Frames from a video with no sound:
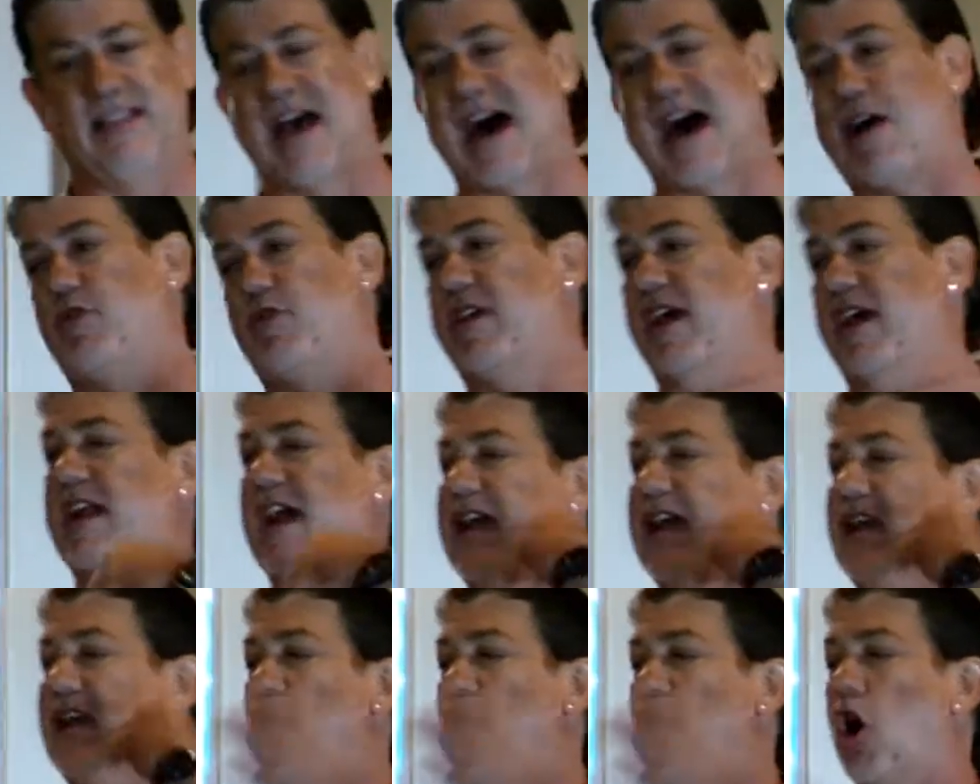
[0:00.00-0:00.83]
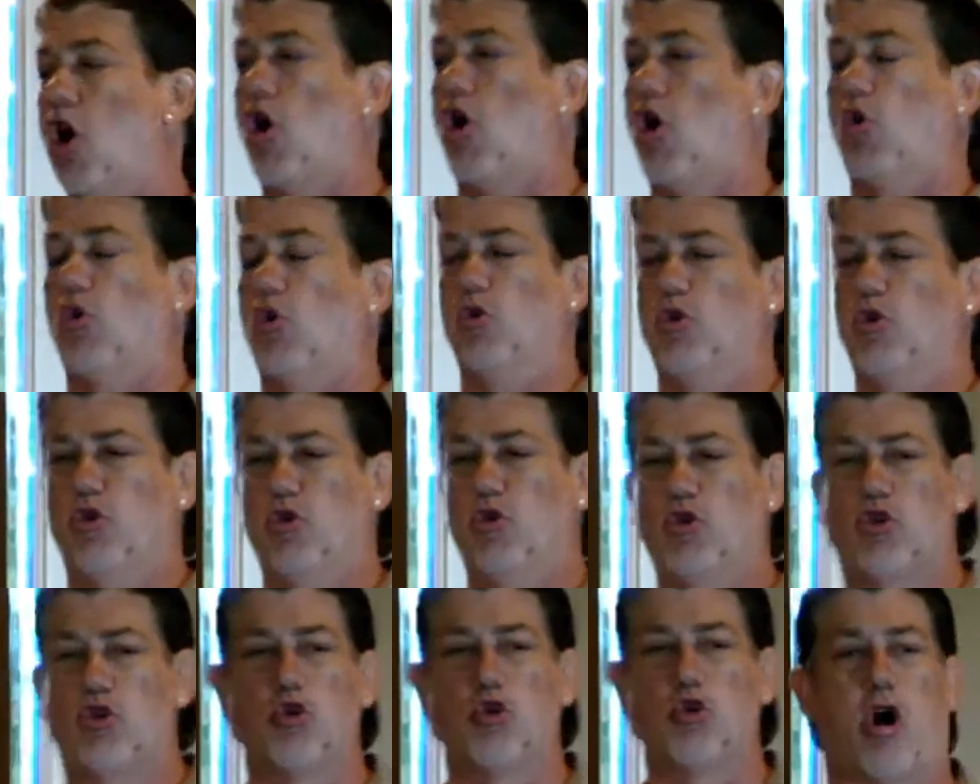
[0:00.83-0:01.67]
now that I know
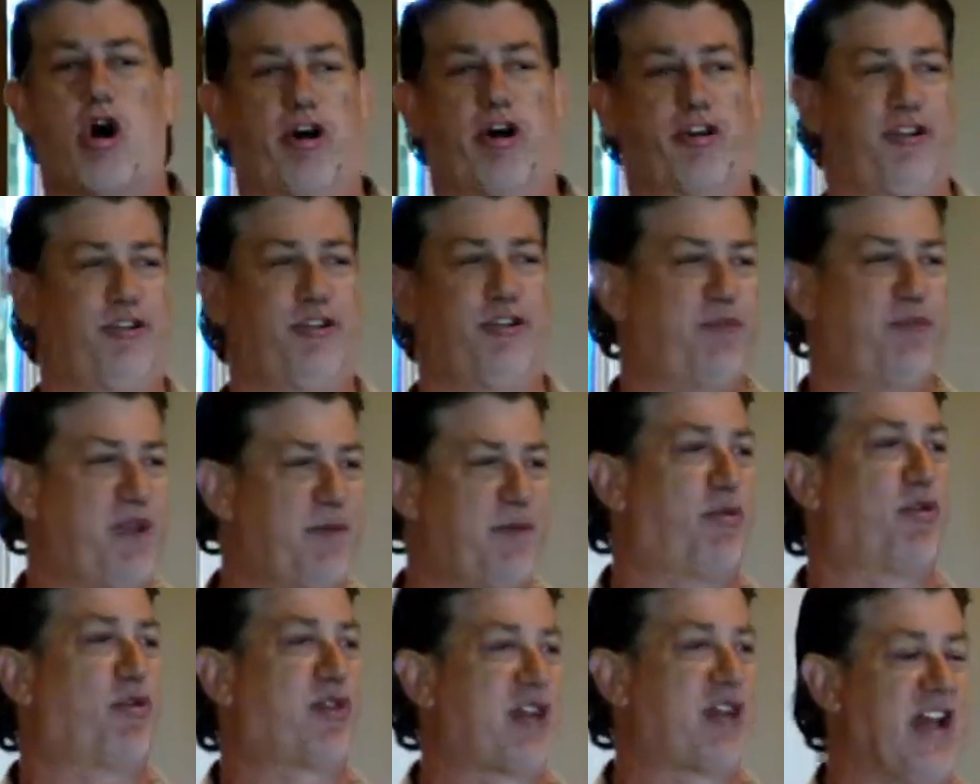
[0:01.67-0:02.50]
who all you people